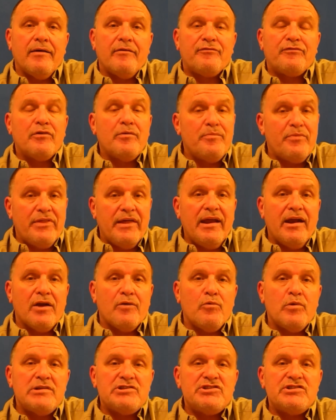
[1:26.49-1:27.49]
from
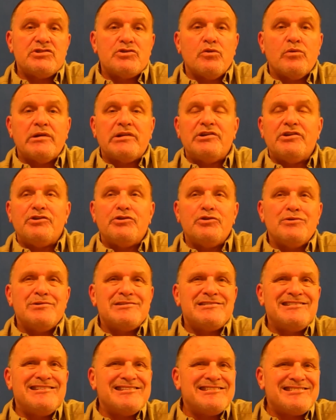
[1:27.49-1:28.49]
there, what she's going to do
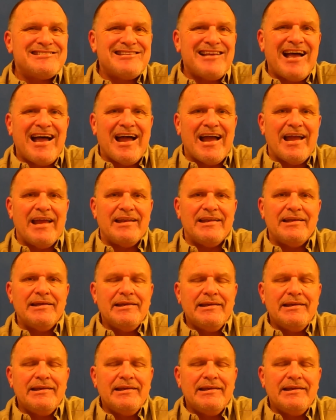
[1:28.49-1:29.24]
is decide,